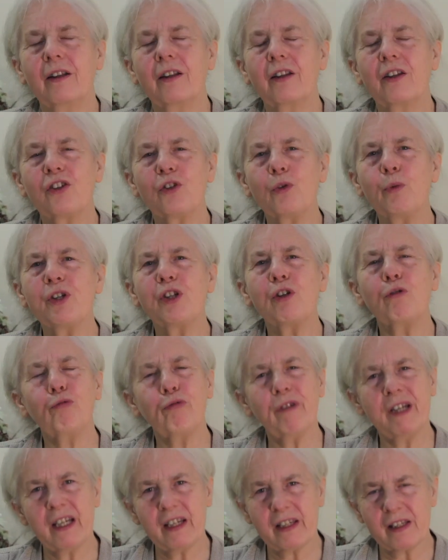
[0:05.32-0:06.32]
There's always a
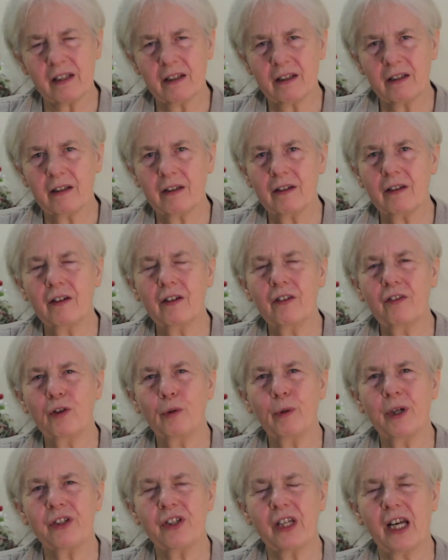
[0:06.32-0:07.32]
reason for
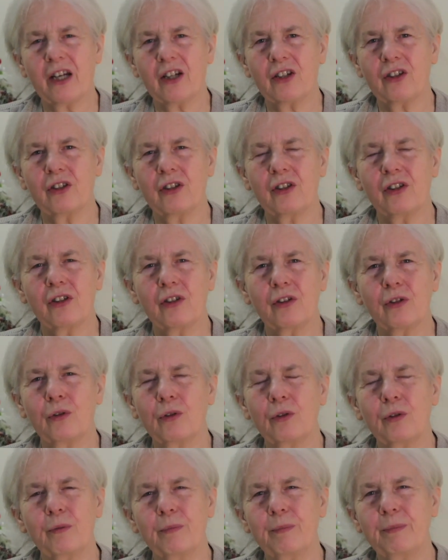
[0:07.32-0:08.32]
one's actions
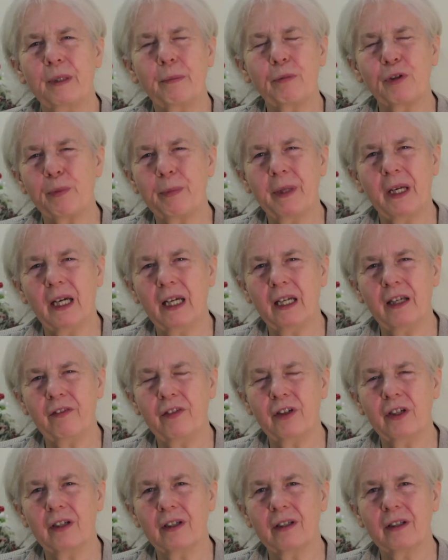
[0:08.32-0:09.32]
or people's
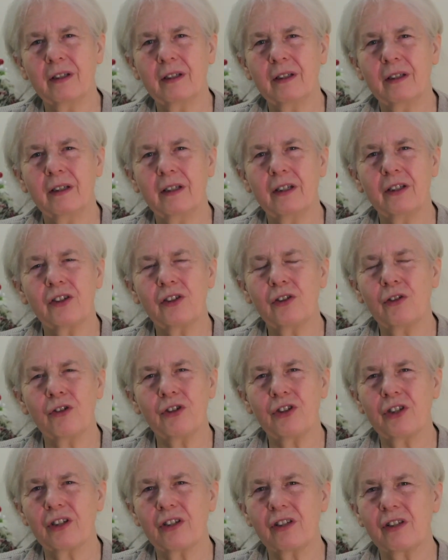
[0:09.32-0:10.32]
behaviour. It's
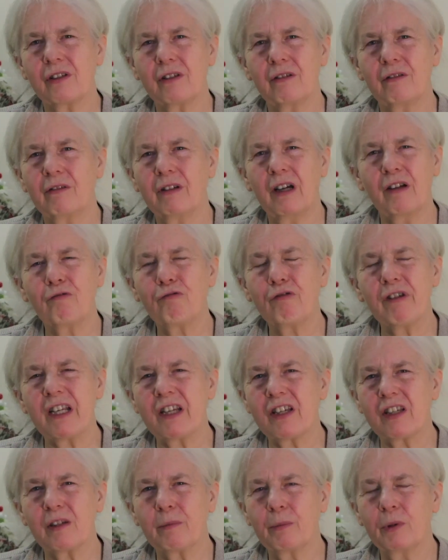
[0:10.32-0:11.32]
not just
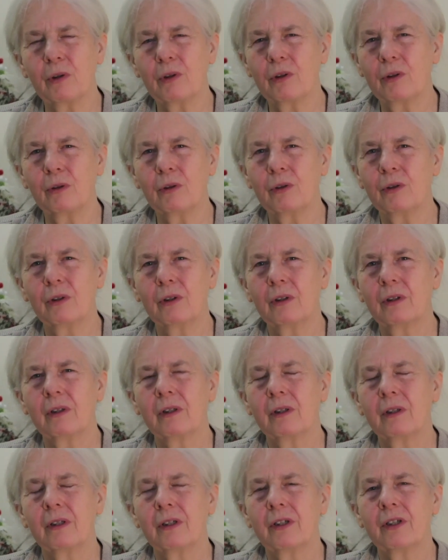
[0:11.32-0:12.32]
unreasonable or
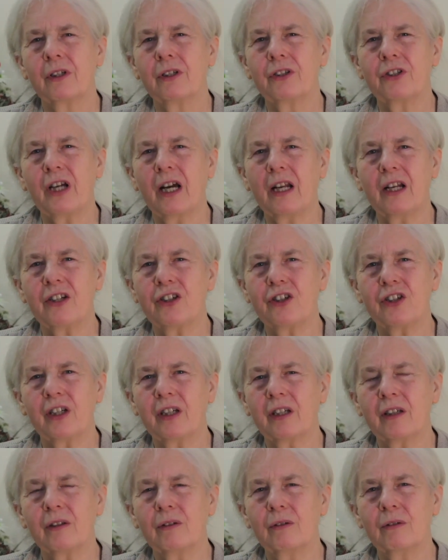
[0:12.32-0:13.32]

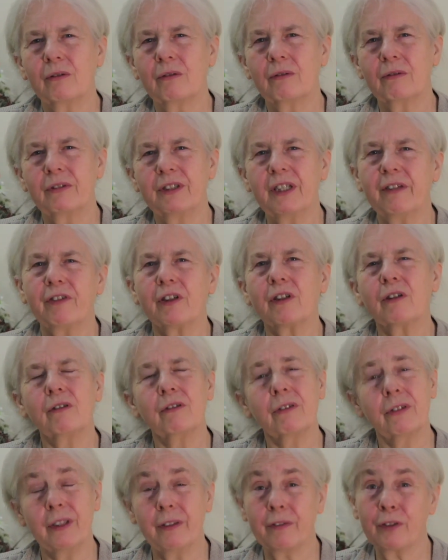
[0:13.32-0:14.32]
challenging or
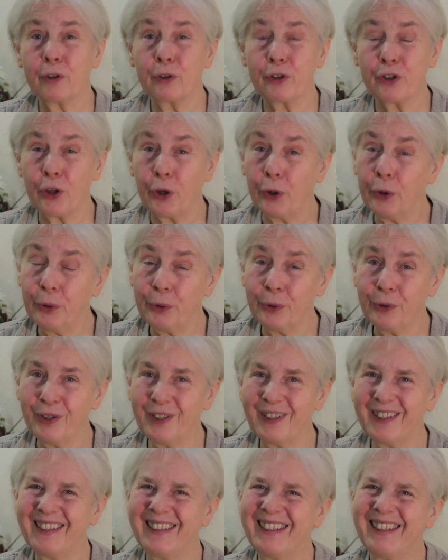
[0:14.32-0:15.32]
difficult to who.
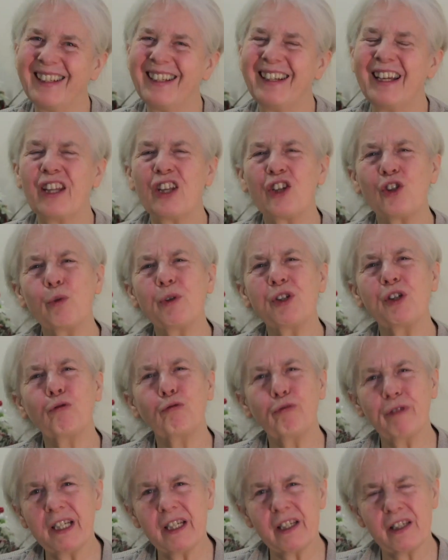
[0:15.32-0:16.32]
There's always a
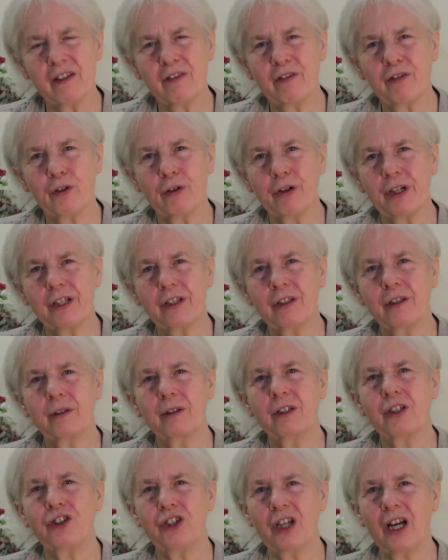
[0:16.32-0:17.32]
reason for it.
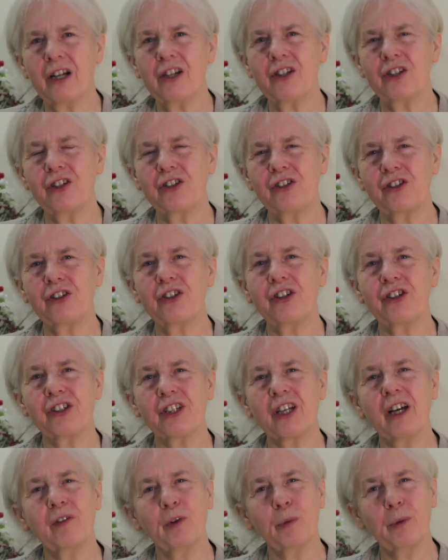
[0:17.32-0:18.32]
The challenge is to
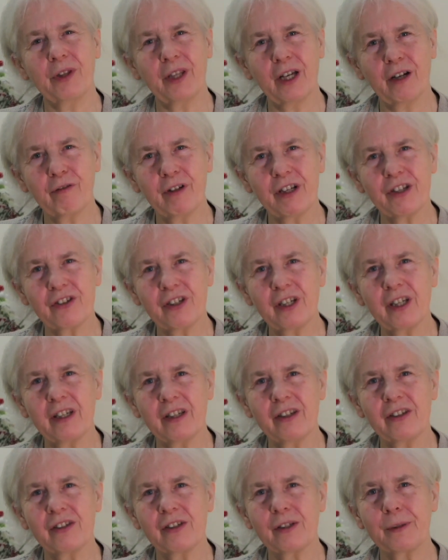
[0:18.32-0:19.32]
discover what that reason
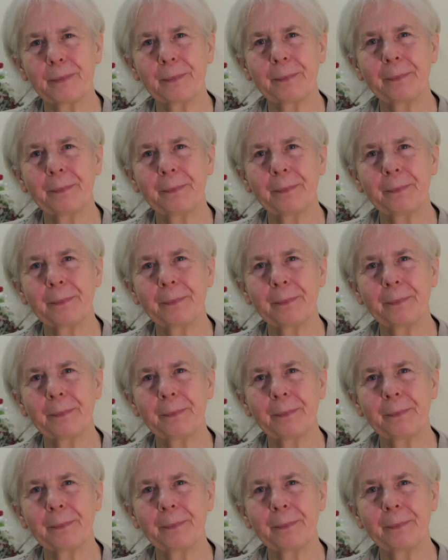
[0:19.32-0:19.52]
is.